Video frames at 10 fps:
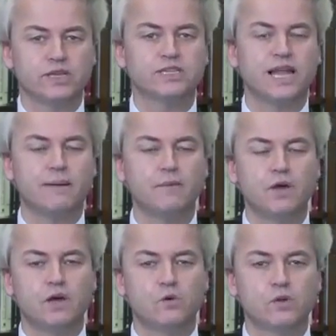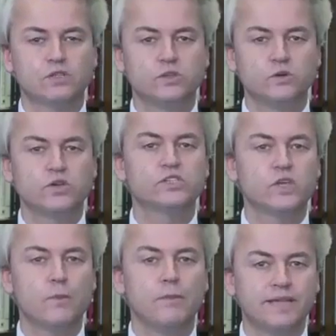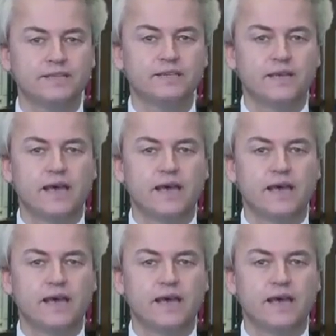Islam wants to submit